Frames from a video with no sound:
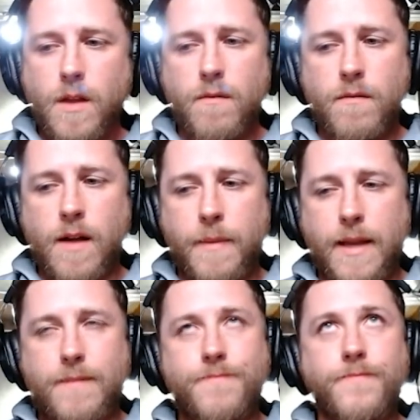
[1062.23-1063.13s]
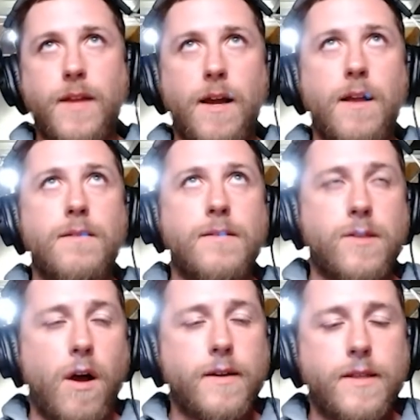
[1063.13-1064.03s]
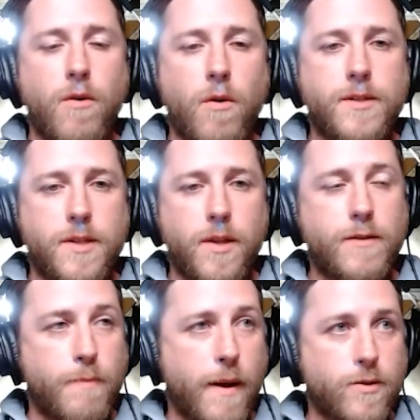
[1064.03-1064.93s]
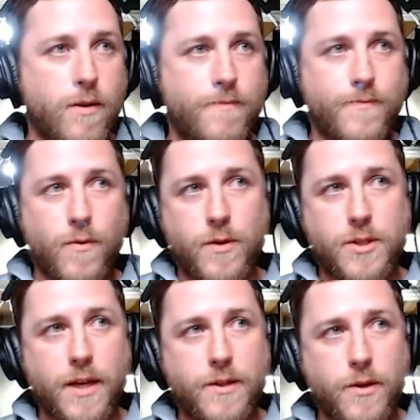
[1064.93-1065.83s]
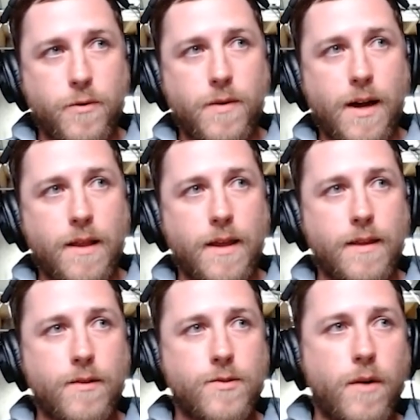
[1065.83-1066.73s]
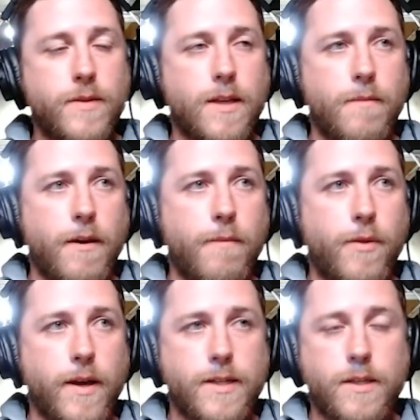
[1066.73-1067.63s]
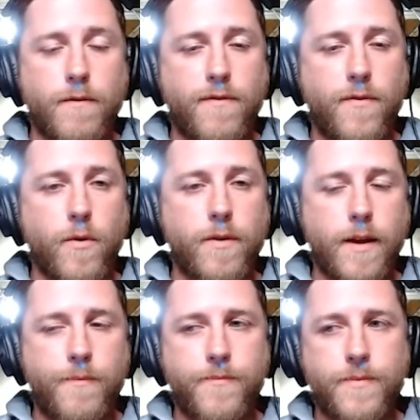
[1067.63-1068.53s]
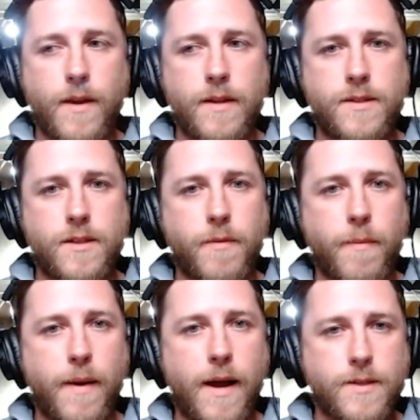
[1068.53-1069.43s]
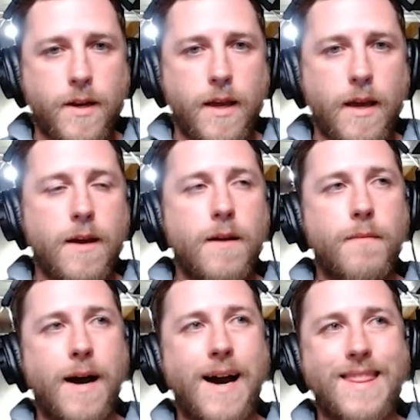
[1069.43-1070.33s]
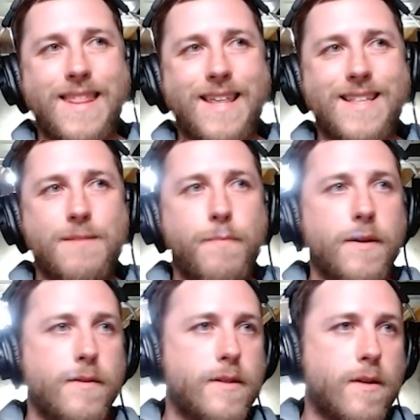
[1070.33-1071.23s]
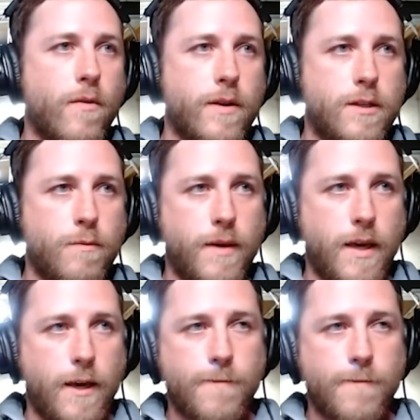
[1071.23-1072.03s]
mean, as long as the auras still have Spectra, which they do, I think there's always going to be a place for them in some capacity. I think this build is going to be,